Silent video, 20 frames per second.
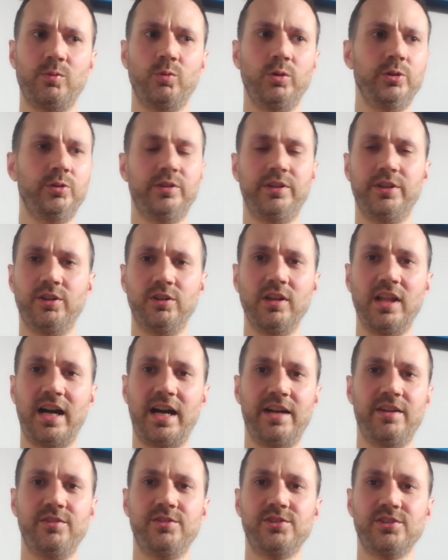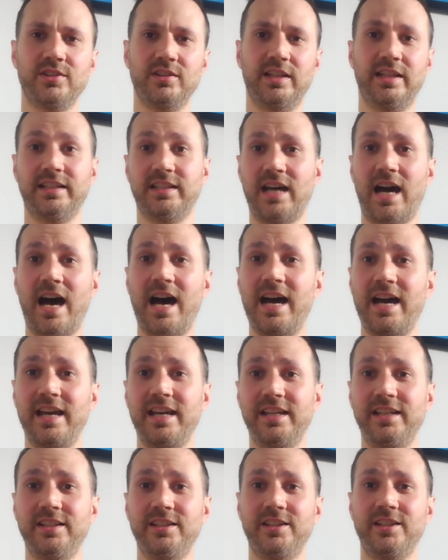ruin their lives. Like
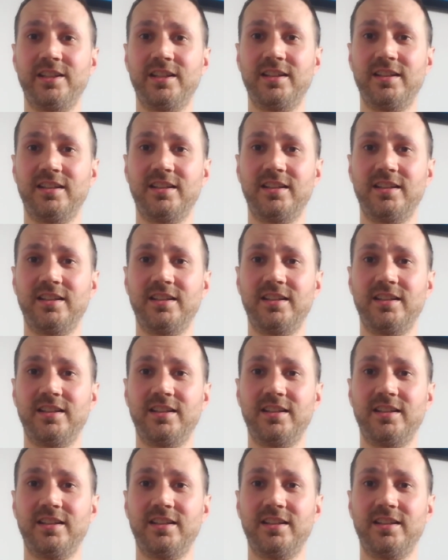I